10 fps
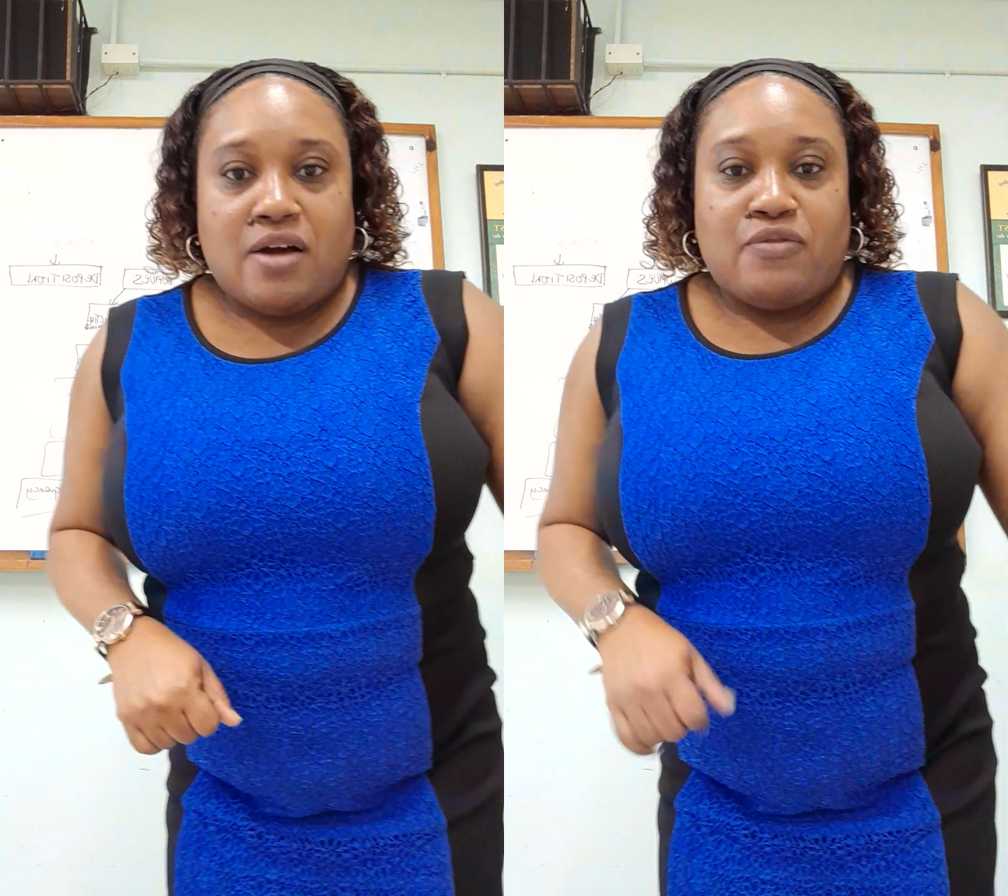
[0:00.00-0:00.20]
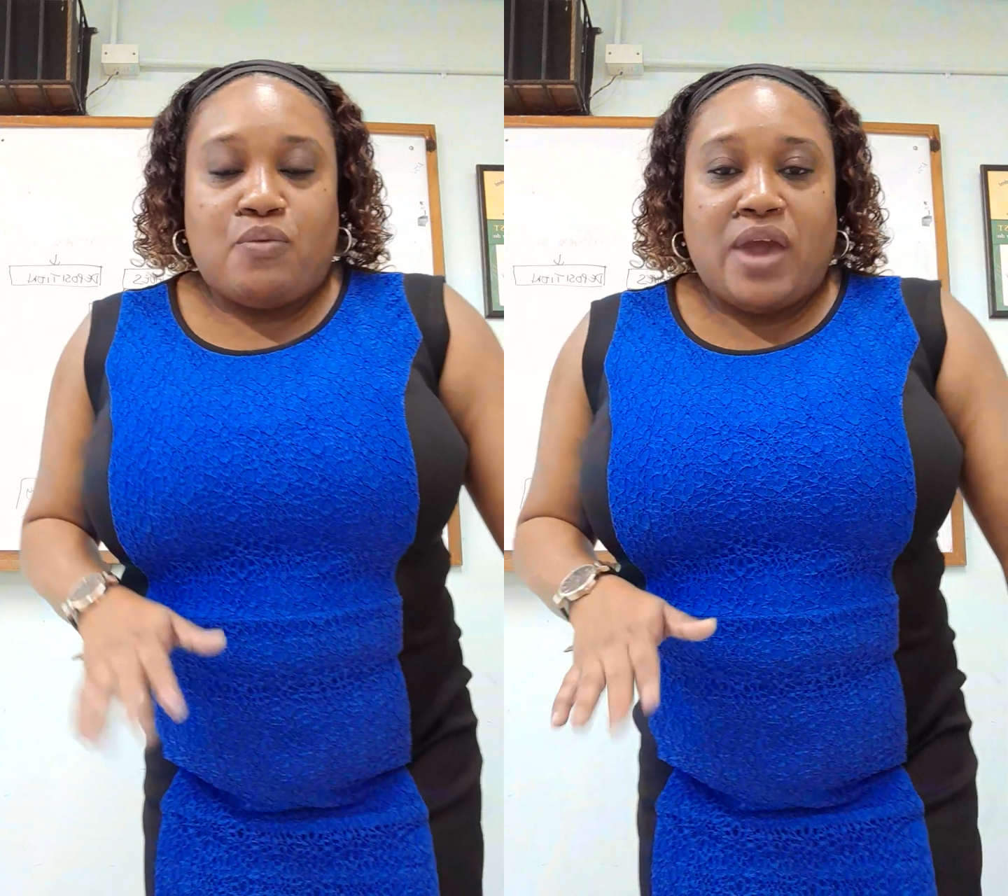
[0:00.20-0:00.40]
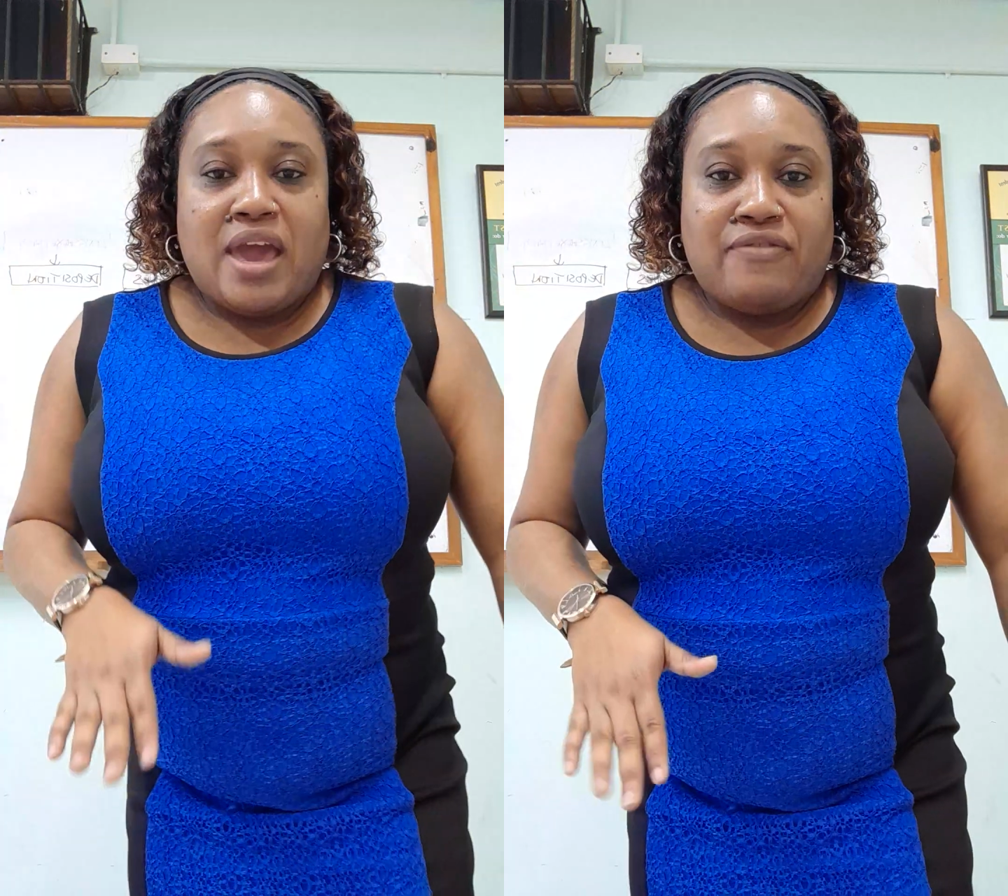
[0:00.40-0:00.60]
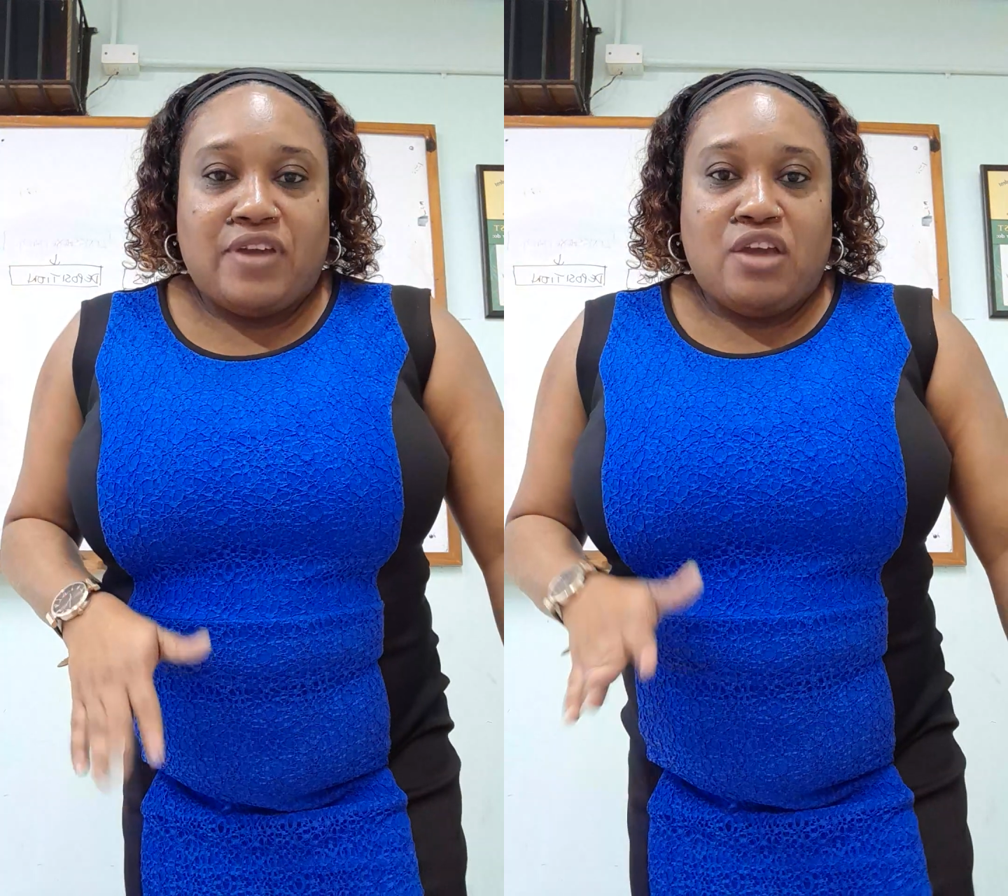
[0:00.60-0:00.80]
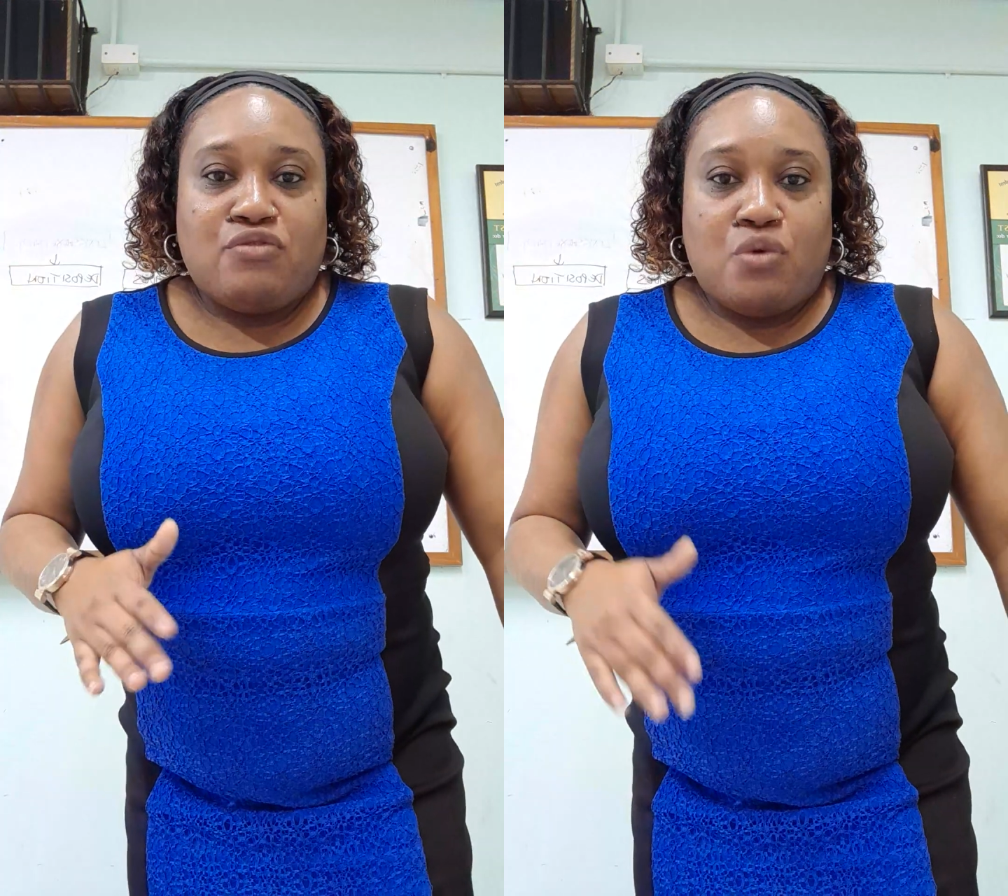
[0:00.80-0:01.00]
of wave
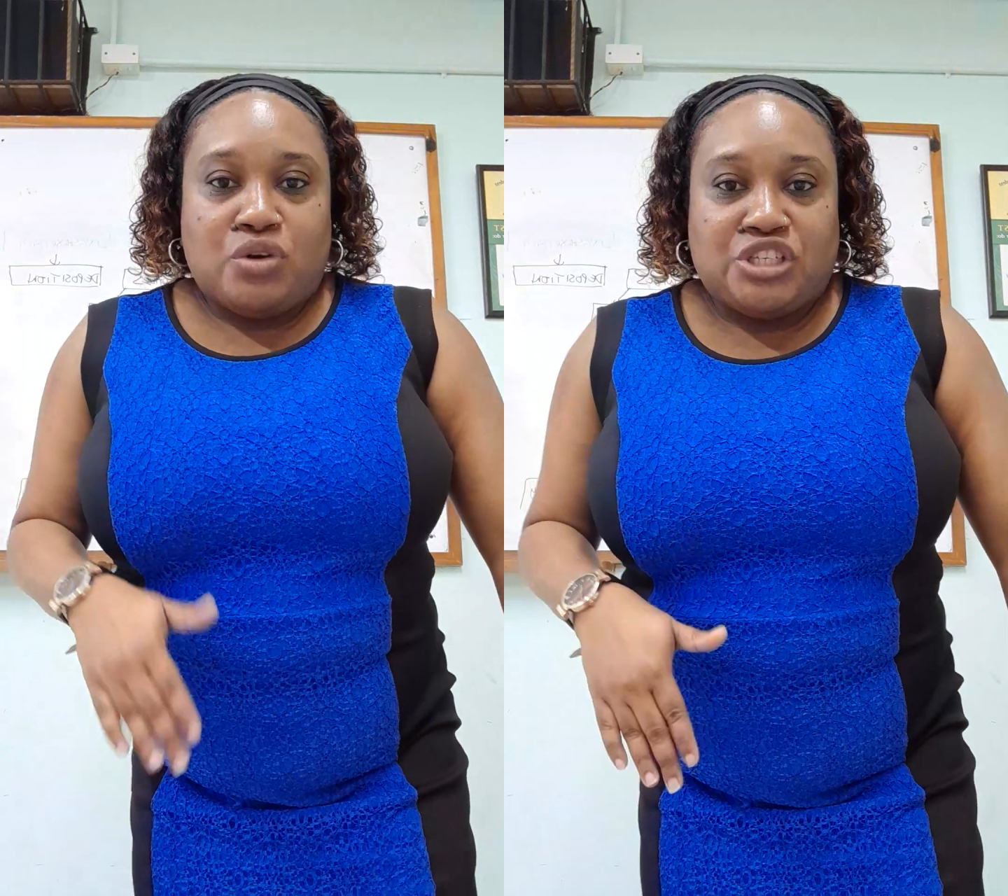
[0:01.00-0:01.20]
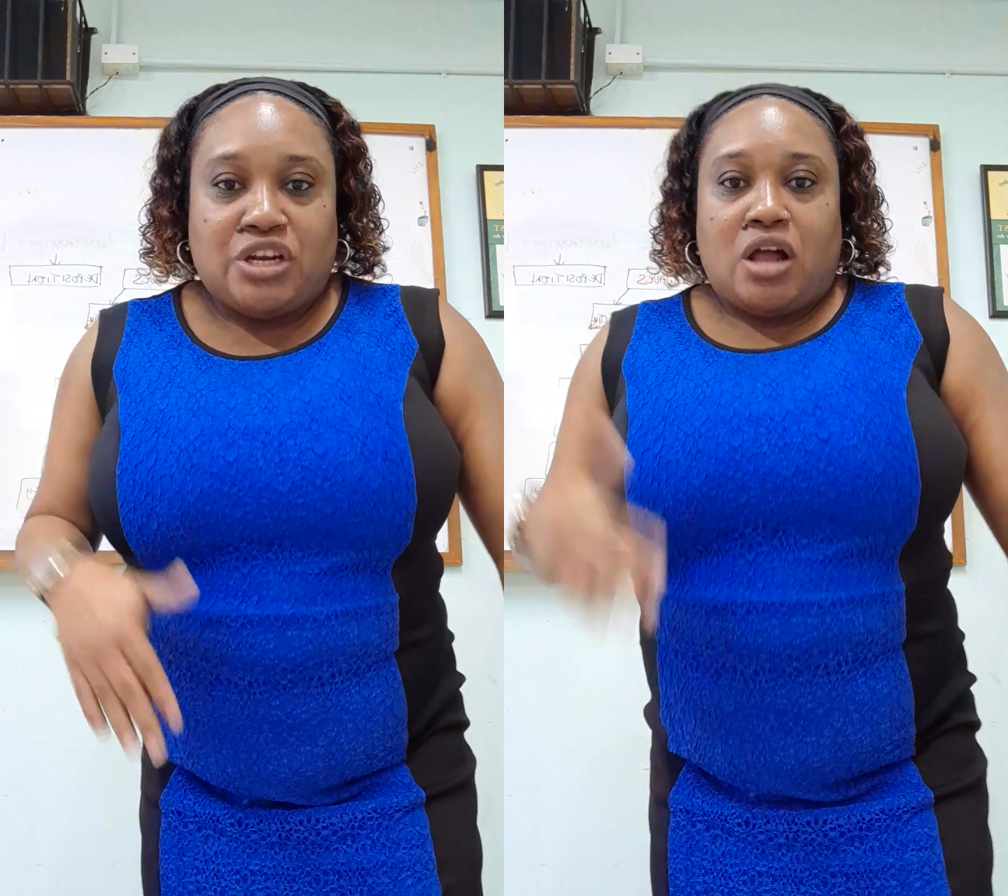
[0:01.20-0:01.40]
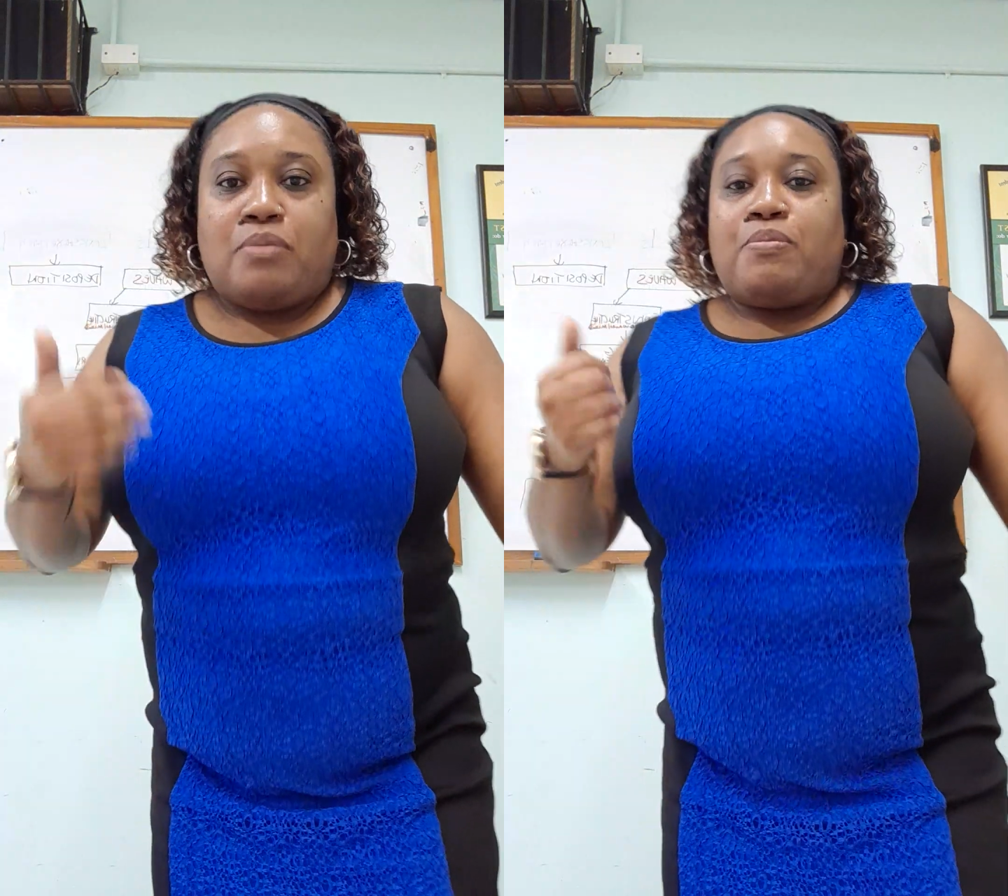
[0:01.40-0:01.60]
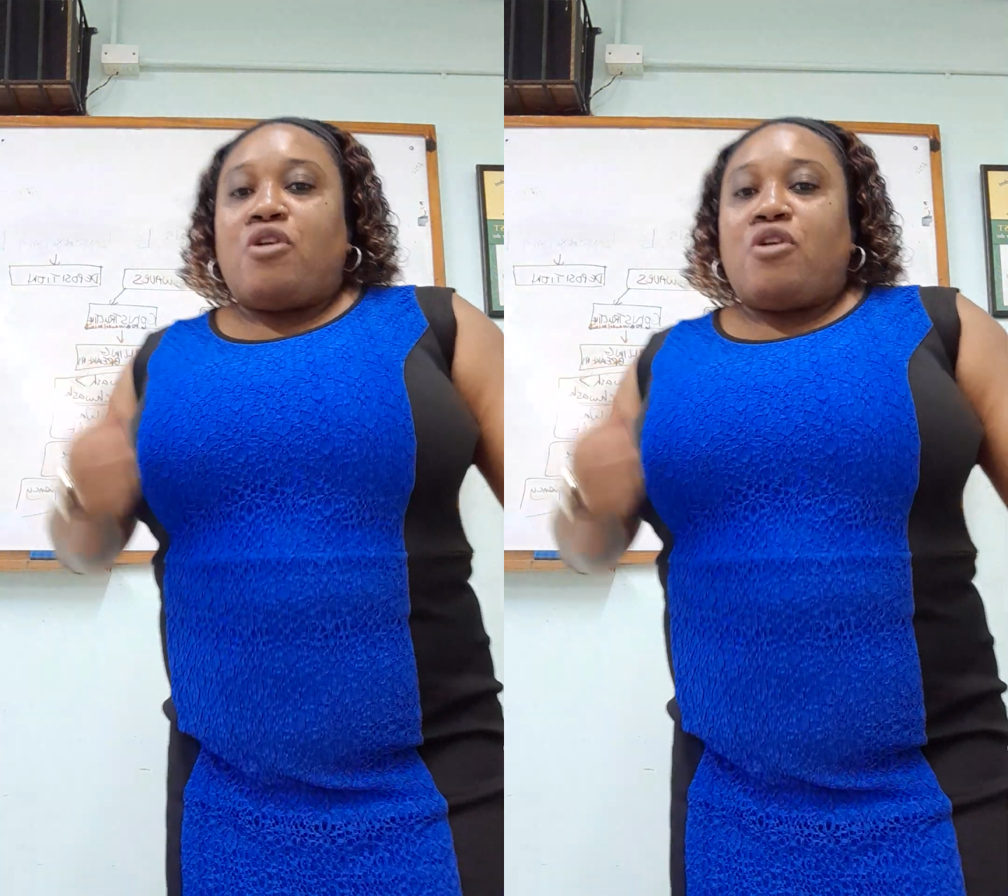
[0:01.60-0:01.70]
erosional